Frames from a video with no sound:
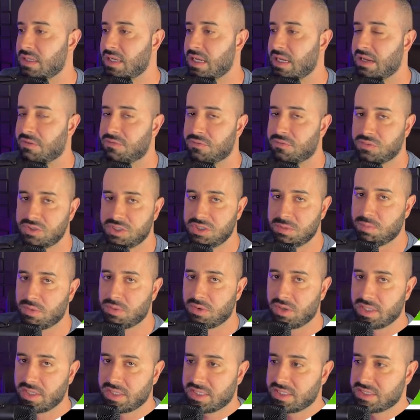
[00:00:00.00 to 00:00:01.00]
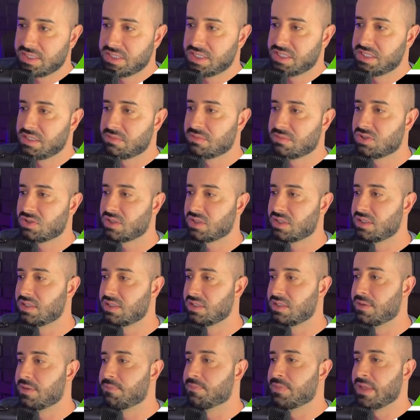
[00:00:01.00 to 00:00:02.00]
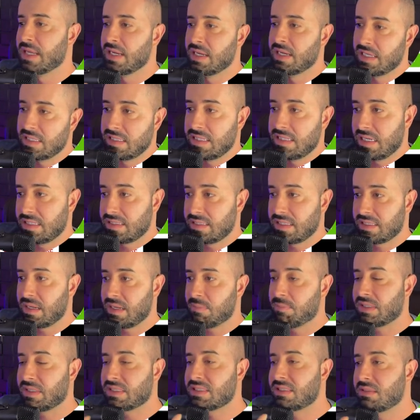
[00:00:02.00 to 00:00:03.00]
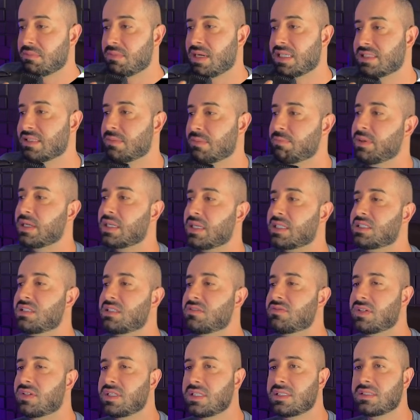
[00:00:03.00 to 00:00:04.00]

It's food porn that we call it here, and you can make it even more